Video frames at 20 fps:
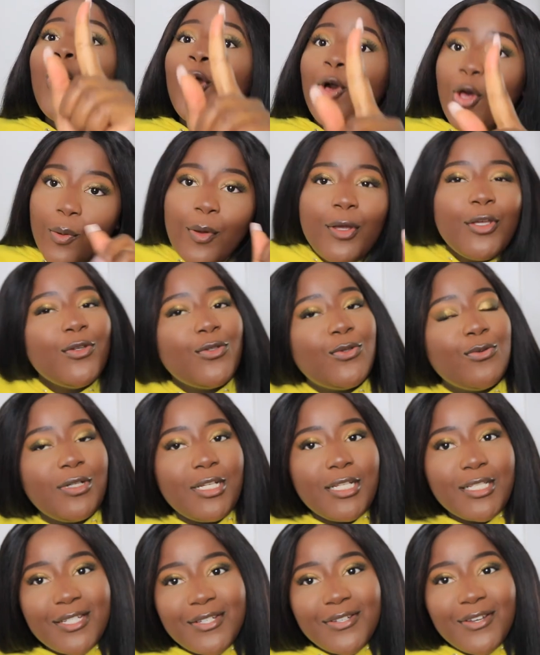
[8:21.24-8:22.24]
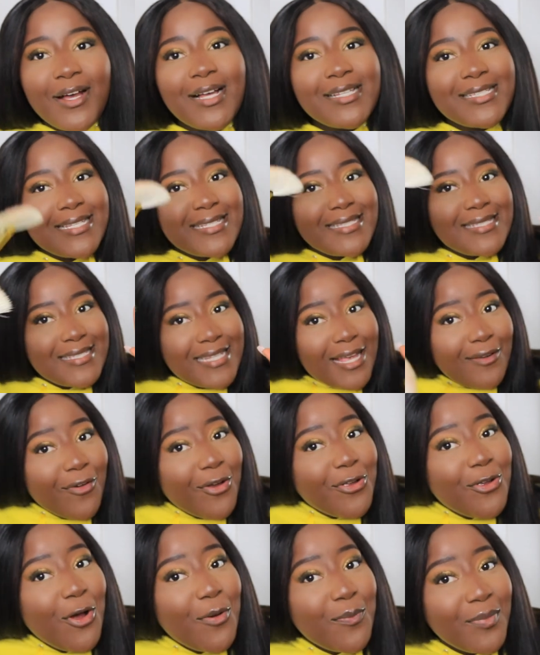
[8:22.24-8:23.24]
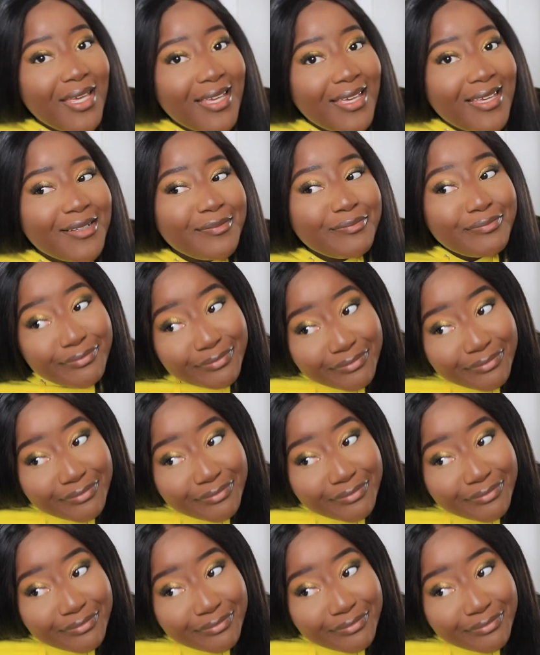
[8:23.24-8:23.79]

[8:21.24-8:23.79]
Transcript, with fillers: Who are you talking to? Because it's definitely not me.